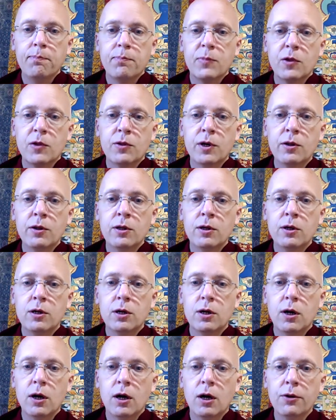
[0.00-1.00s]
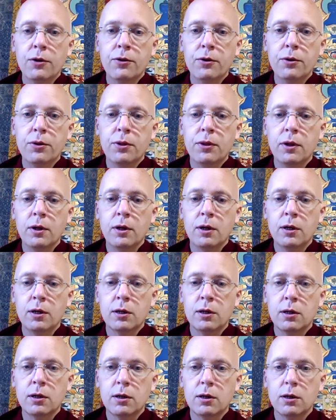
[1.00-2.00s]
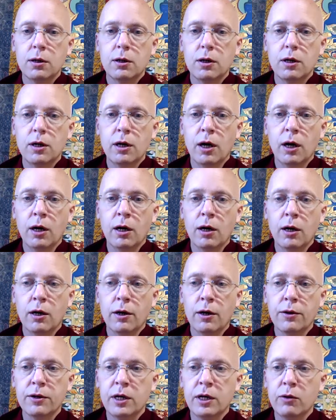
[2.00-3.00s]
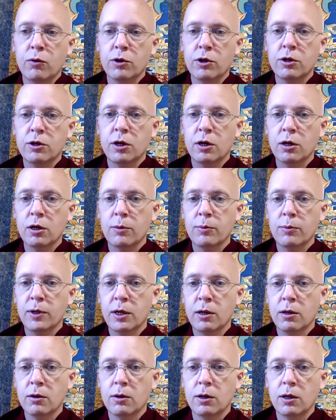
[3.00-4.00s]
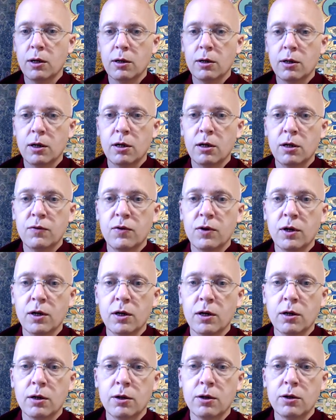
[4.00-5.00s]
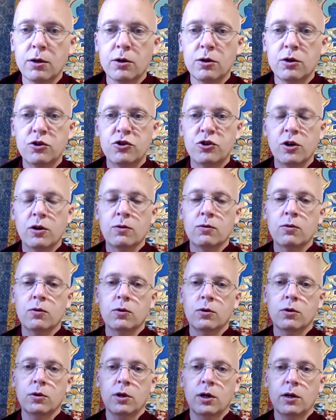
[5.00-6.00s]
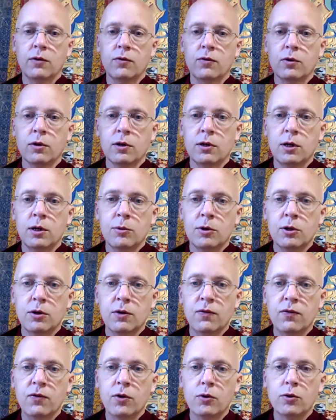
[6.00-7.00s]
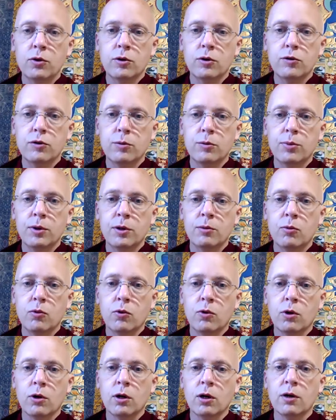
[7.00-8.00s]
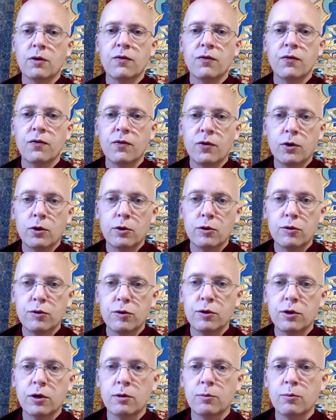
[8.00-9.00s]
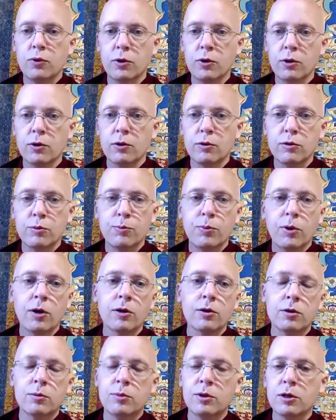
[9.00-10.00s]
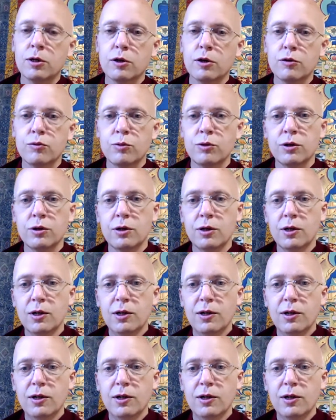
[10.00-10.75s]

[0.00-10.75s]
then the other thing uh, that I want to talk about, kind of on a general level, and I'm going to focus a bit more on verse than on prose, partly because we